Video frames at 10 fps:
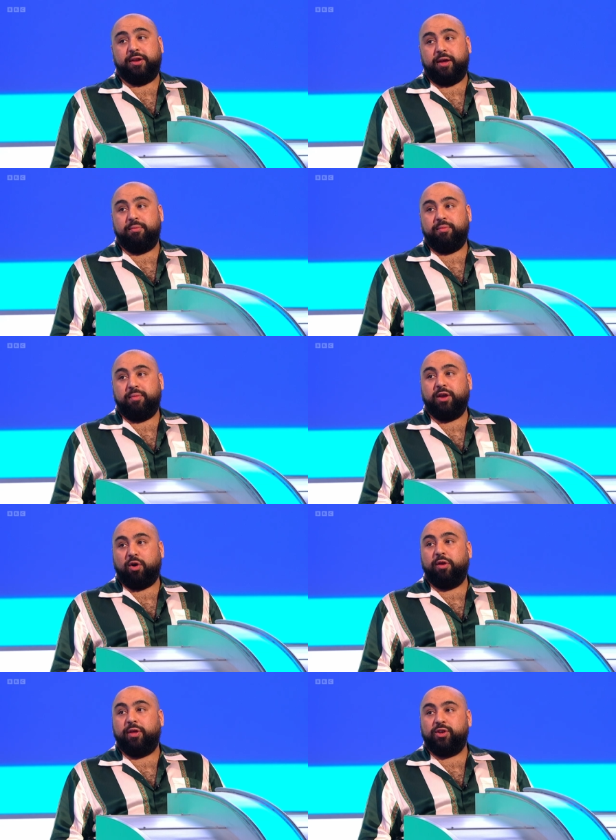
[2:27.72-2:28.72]
him in
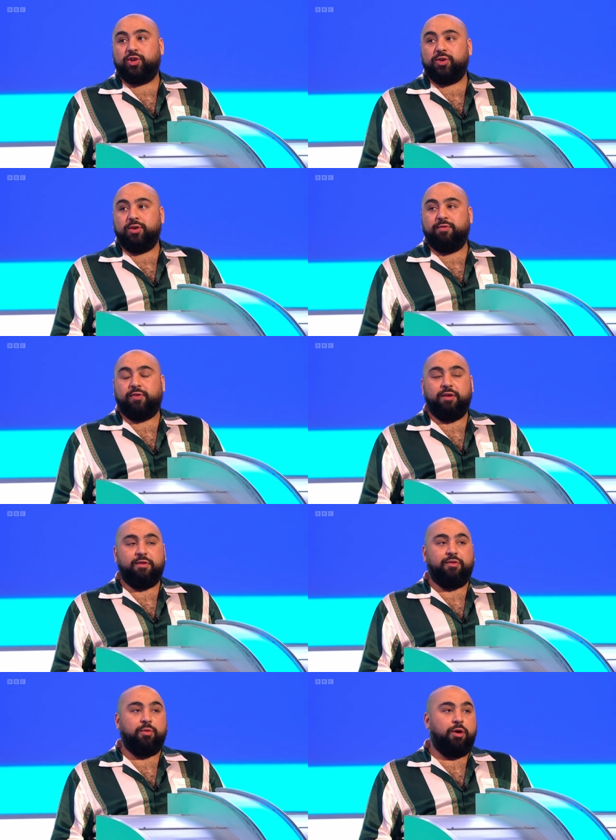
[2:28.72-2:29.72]
college in front of
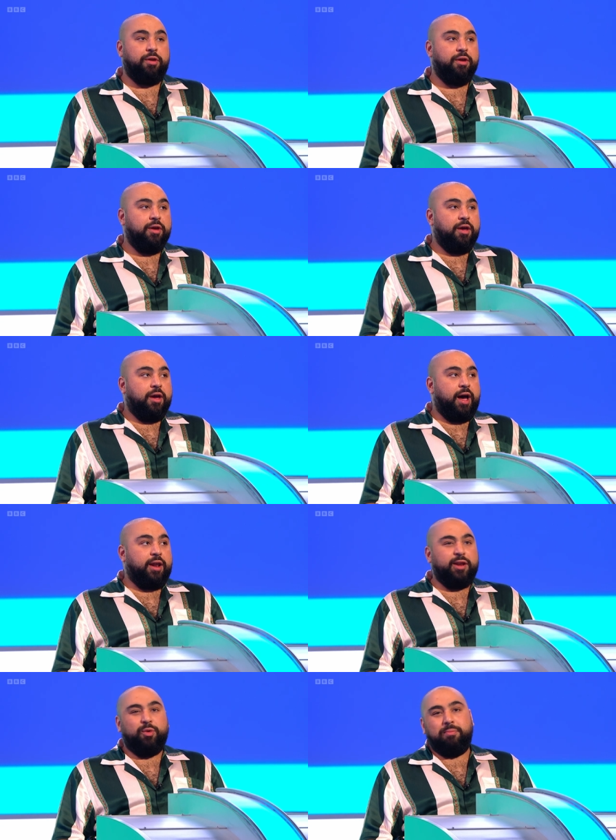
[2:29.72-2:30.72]
everyone, and
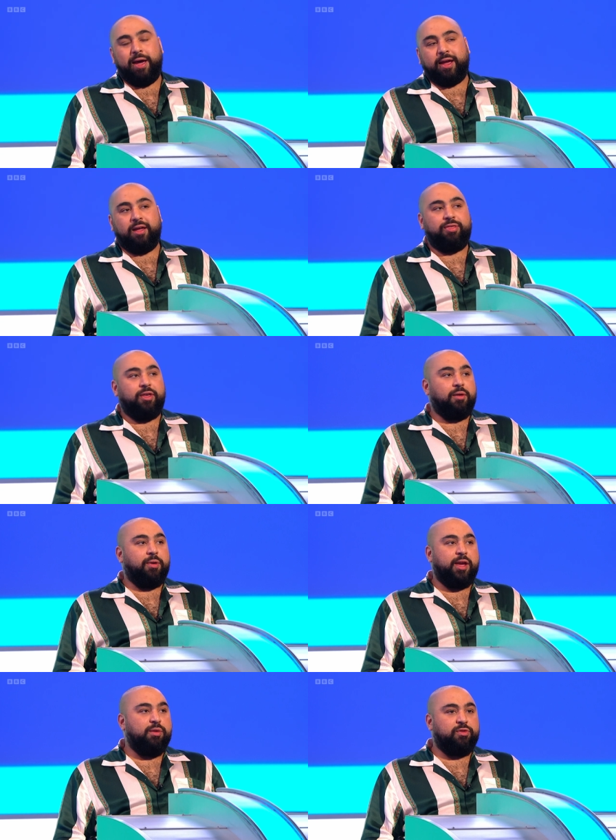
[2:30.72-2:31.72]
I didn't want to make it a thing,
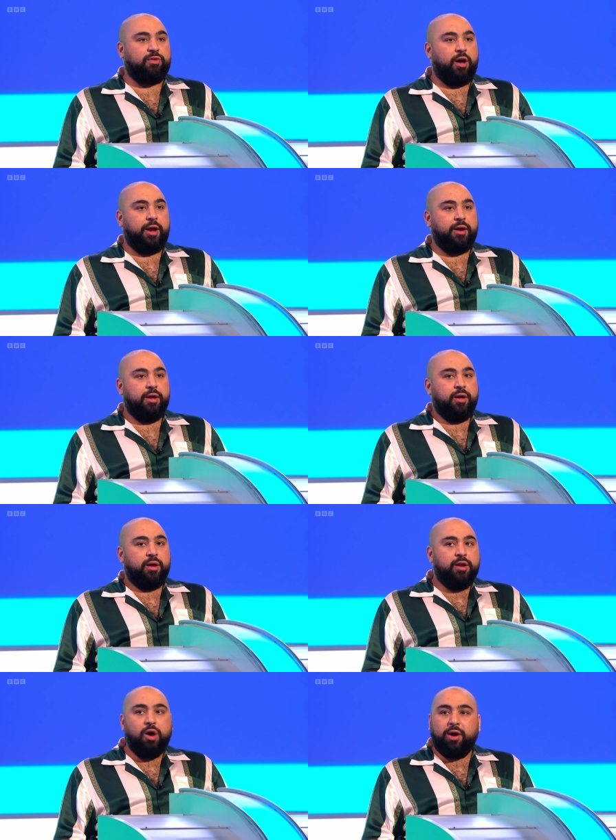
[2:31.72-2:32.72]
but he was like,
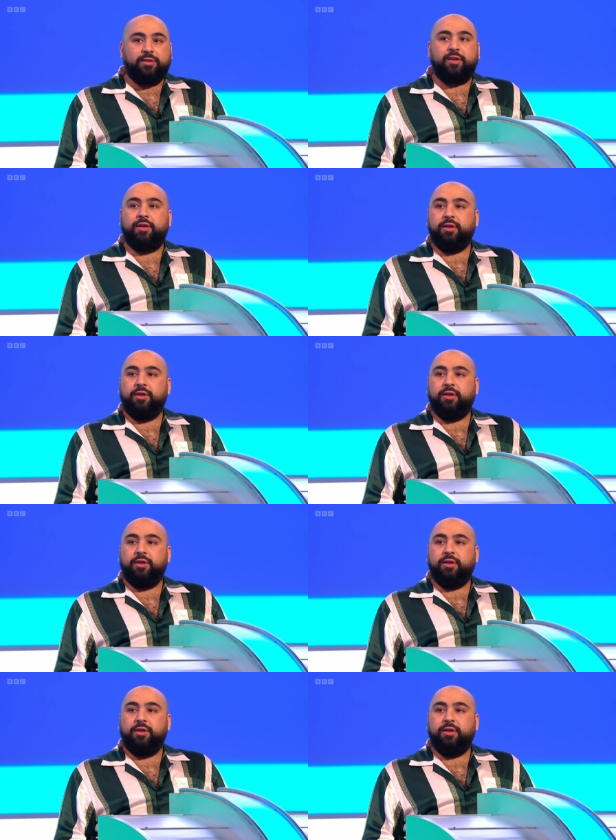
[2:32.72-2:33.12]
"No, but I you didn't." just